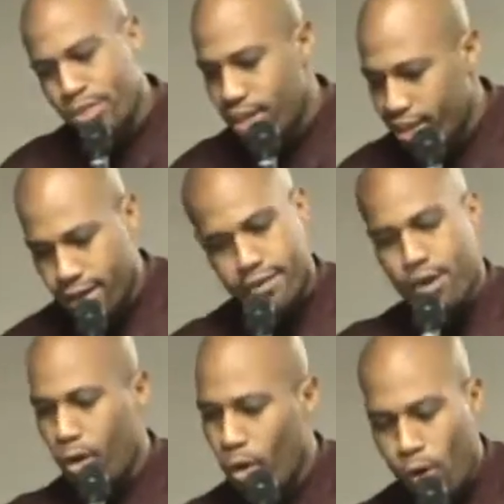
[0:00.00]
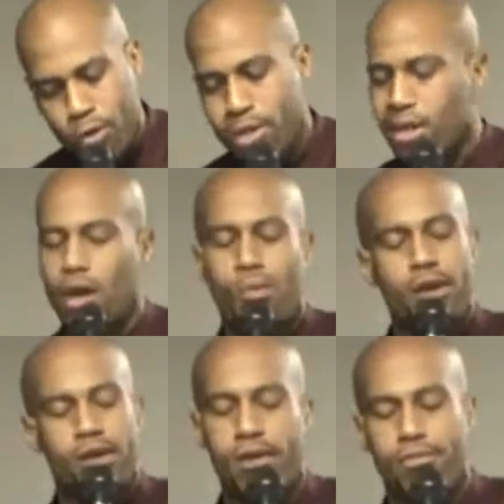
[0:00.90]
thing, the whole thing that we
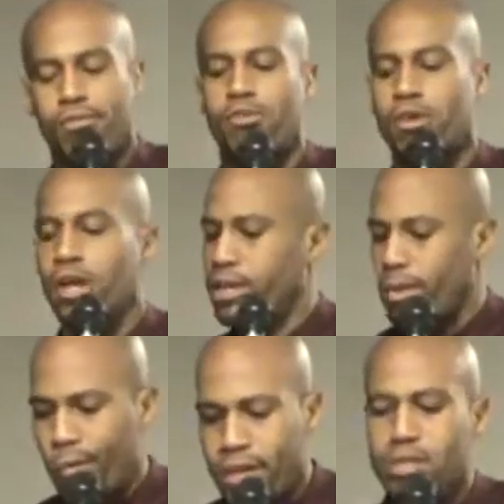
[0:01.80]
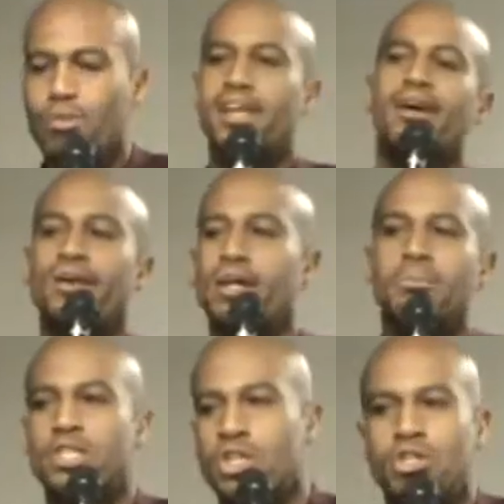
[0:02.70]
here for, the reason why y'all come
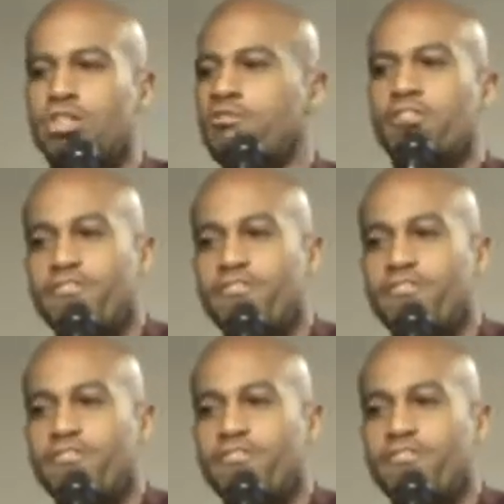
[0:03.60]
to church is for